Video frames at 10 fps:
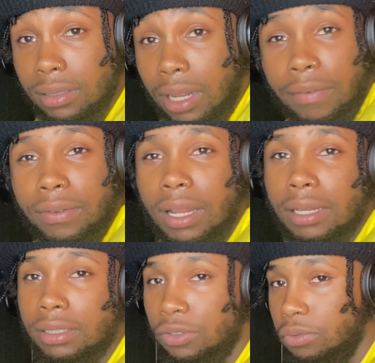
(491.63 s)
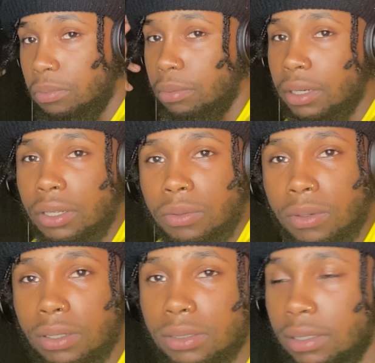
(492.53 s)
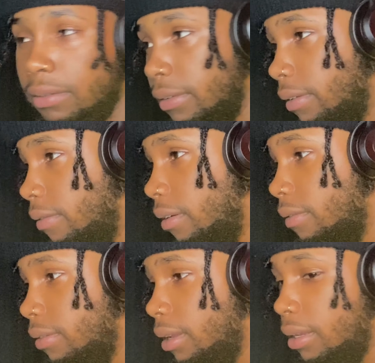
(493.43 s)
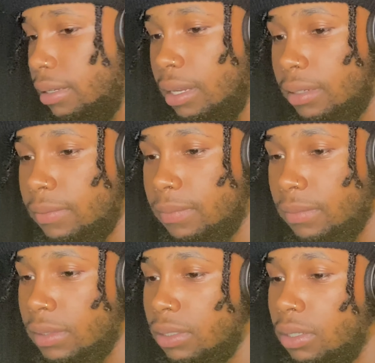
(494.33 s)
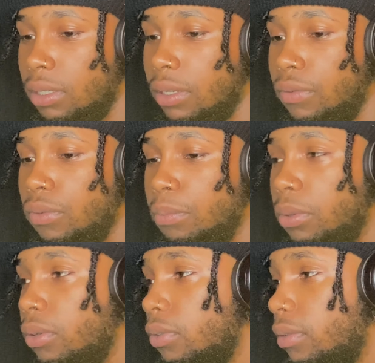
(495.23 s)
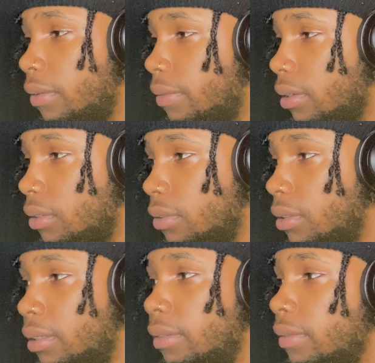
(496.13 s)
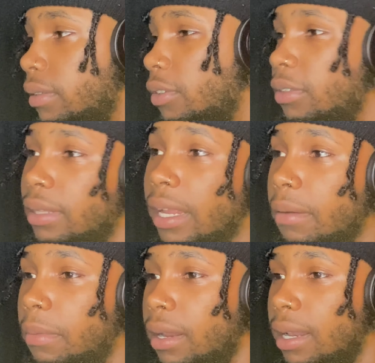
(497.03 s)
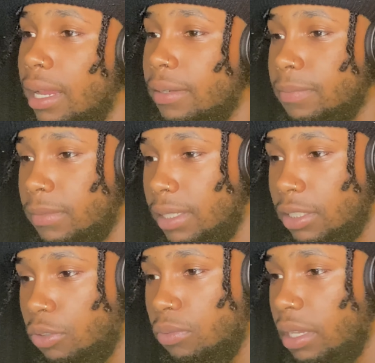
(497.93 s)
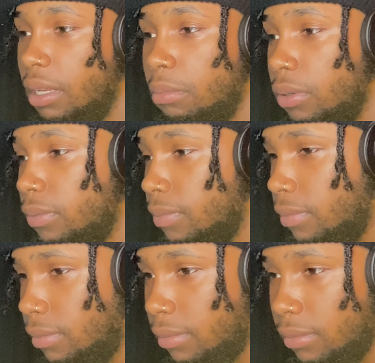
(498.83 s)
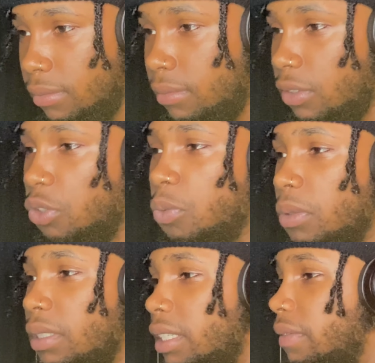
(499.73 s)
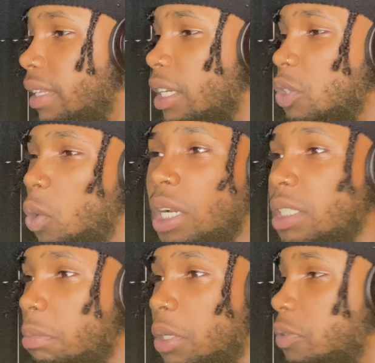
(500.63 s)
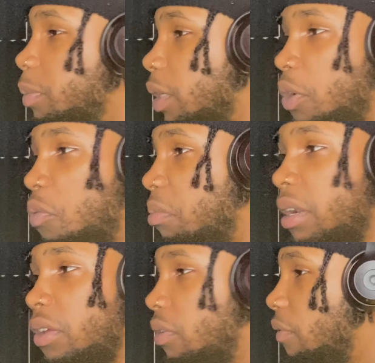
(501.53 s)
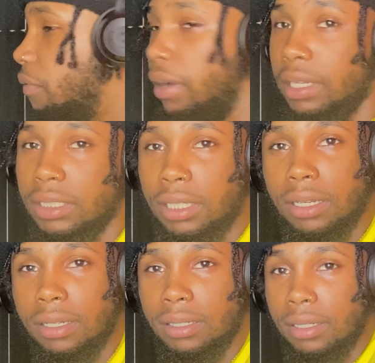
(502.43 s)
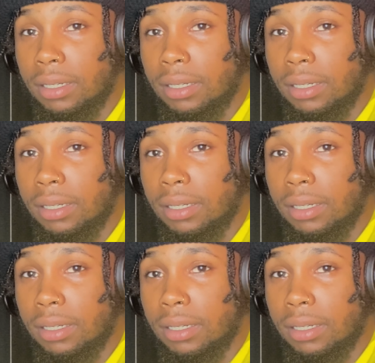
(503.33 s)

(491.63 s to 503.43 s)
I feel like nigga, you brainwashed off of off of that. Like, if you broke, you're not finna even think about it. Like, let's say you dead broke, you wouldn't even think twice about spending no money on no fucking chain.